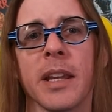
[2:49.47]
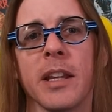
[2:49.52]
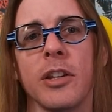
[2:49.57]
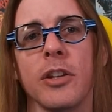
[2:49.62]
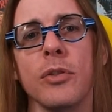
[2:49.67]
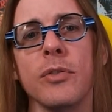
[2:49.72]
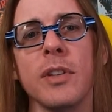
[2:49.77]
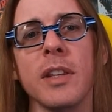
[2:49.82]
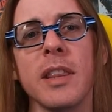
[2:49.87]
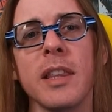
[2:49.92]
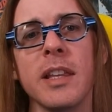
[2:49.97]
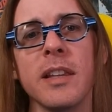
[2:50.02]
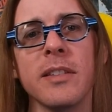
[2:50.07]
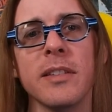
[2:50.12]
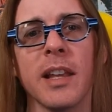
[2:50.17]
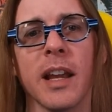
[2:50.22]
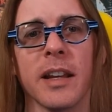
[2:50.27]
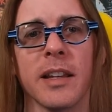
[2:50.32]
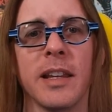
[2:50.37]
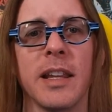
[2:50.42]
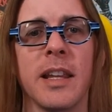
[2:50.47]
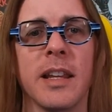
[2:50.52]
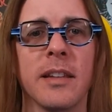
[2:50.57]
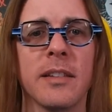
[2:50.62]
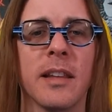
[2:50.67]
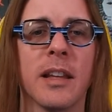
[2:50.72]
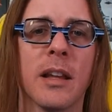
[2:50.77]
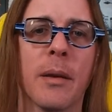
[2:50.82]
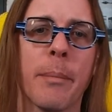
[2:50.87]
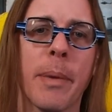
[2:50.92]
Using these techniques,
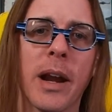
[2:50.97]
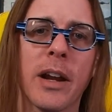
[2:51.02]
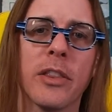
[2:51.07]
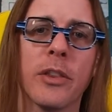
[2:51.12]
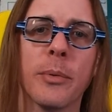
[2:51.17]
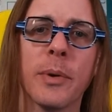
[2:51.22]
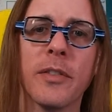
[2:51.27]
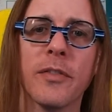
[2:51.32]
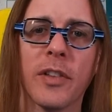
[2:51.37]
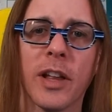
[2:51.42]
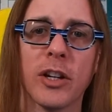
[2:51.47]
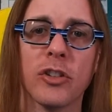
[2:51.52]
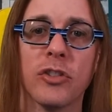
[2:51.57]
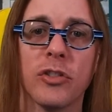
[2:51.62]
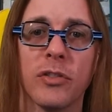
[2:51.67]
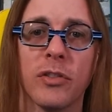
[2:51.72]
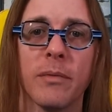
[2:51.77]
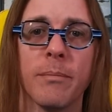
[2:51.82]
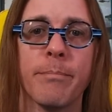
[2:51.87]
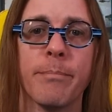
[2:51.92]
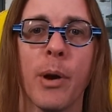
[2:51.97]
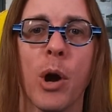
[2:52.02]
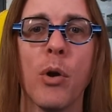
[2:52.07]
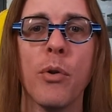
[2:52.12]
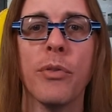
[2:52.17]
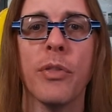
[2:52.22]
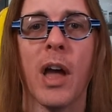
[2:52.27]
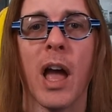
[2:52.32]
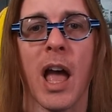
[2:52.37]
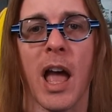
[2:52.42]
he compared the reflections in
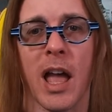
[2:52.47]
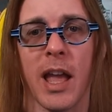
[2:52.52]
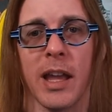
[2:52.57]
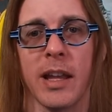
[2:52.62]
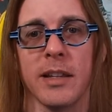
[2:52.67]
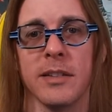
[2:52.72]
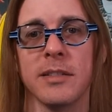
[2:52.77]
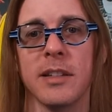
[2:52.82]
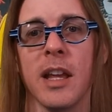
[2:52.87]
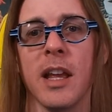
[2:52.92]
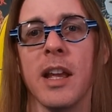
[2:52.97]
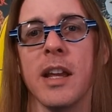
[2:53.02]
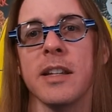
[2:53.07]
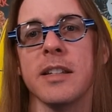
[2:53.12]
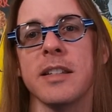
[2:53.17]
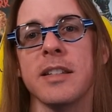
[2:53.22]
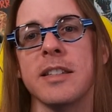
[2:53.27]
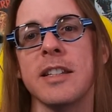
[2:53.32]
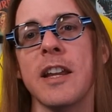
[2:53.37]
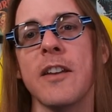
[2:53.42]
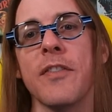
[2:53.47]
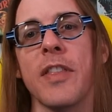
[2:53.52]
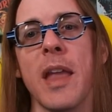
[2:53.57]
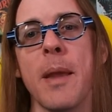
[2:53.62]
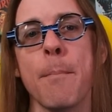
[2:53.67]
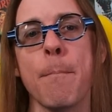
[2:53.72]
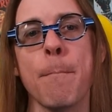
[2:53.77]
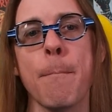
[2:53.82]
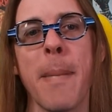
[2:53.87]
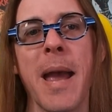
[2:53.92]
both eyes to see if they
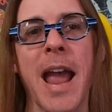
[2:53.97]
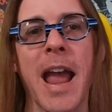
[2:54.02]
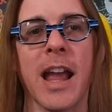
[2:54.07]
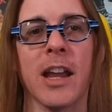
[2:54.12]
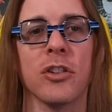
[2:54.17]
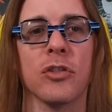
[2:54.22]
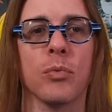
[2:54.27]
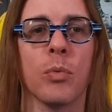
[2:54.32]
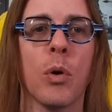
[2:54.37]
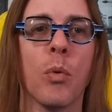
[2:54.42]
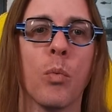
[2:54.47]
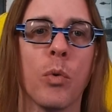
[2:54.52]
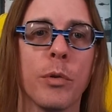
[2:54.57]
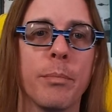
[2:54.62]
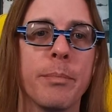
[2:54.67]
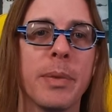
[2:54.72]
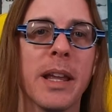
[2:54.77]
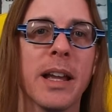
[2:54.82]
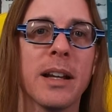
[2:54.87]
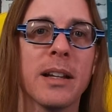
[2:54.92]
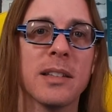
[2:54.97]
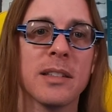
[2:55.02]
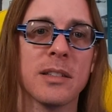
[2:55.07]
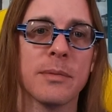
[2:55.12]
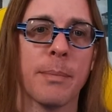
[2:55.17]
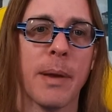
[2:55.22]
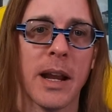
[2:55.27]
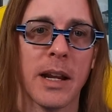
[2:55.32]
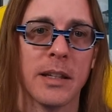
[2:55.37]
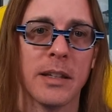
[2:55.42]
matched what would be
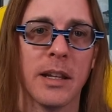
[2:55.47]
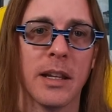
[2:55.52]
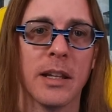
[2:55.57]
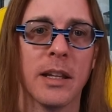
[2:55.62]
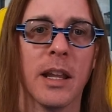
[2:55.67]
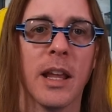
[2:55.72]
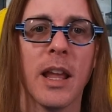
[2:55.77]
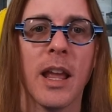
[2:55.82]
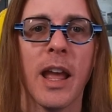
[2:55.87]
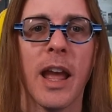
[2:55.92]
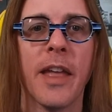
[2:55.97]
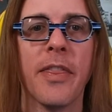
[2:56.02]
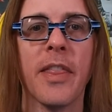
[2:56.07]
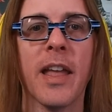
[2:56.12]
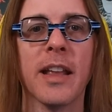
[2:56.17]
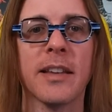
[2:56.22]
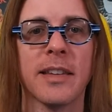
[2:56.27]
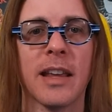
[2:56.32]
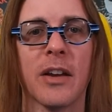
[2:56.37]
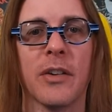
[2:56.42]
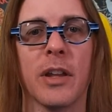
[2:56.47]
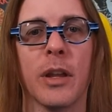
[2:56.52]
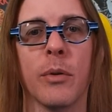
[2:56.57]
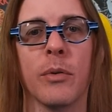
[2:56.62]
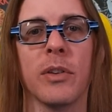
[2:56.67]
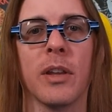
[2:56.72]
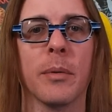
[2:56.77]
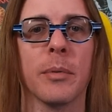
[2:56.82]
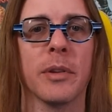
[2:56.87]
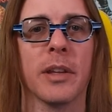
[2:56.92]
expected, and that's how he
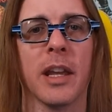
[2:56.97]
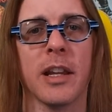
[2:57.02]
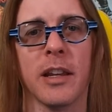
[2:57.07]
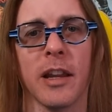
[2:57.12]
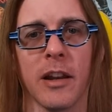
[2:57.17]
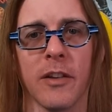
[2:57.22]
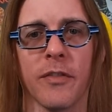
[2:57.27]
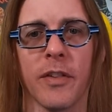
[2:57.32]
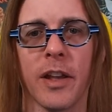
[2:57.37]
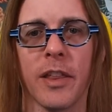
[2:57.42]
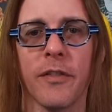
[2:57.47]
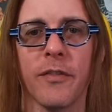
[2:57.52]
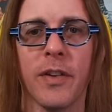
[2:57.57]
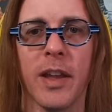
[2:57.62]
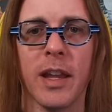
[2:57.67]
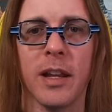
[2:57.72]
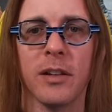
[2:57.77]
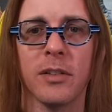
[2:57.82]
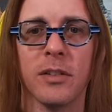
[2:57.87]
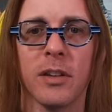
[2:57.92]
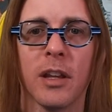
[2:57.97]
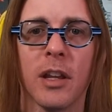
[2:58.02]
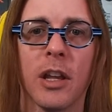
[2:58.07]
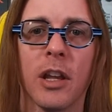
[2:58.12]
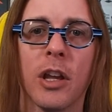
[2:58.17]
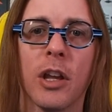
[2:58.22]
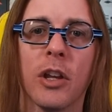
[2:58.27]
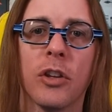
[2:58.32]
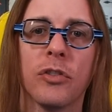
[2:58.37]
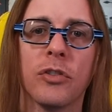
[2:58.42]
was able to identify the fakes.
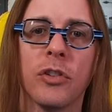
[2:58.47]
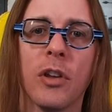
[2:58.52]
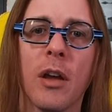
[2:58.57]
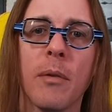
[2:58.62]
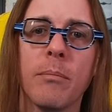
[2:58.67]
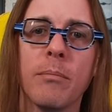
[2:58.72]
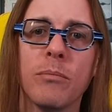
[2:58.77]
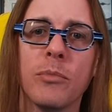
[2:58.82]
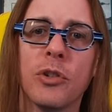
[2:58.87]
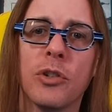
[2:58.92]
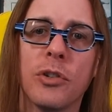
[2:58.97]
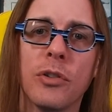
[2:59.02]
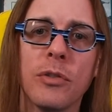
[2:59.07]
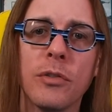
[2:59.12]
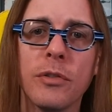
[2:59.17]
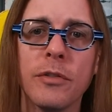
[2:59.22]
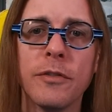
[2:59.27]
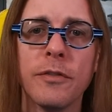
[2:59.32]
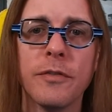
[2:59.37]
Some do